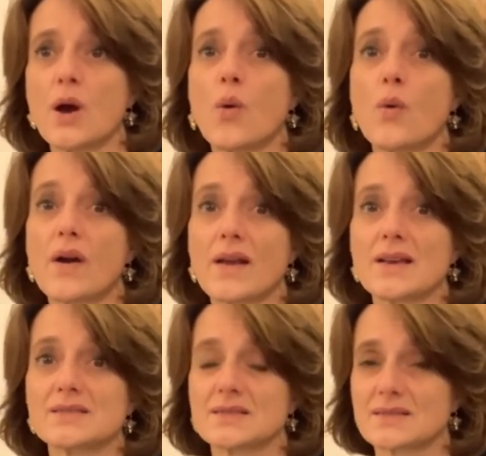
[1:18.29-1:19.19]

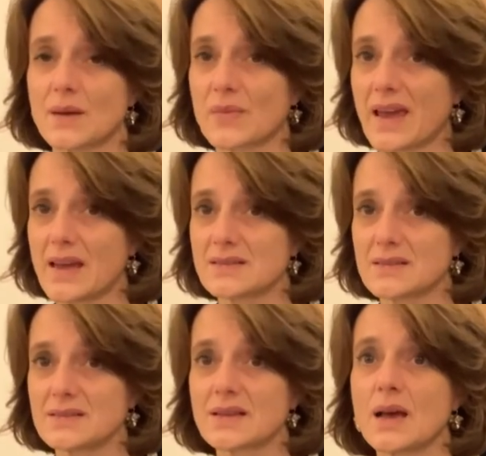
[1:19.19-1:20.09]
whereas in some
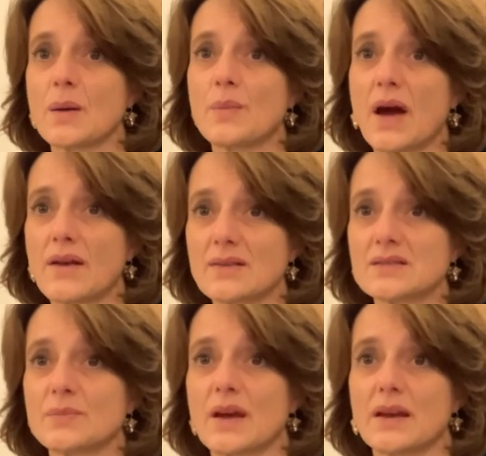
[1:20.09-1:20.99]
cases, parents
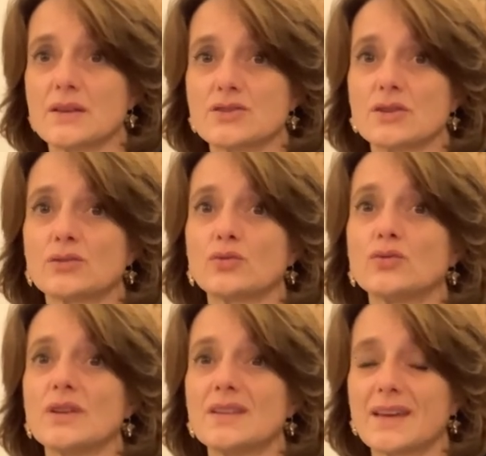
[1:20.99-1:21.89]
managed to
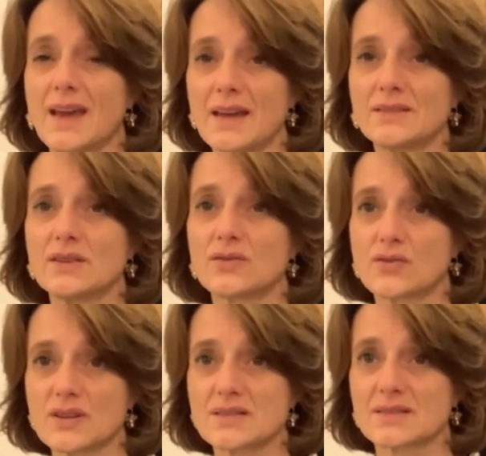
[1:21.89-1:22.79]
dedicate
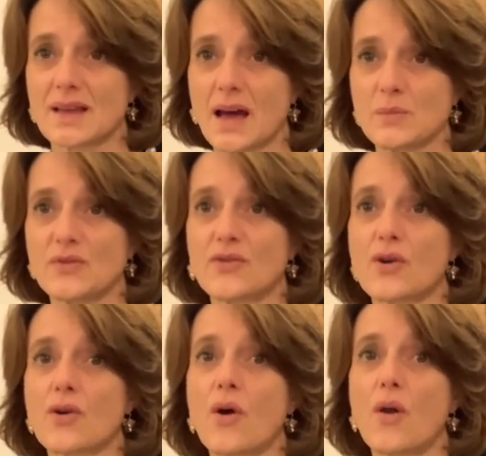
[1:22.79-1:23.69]
increased time
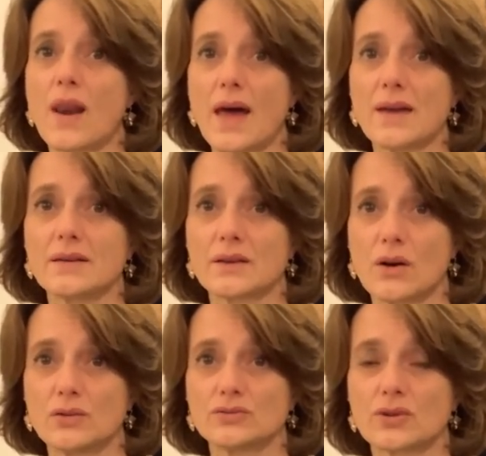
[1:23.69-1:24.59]
for online
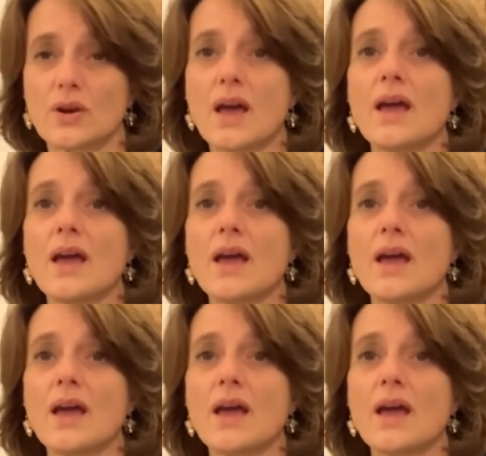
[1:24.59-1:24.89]
control,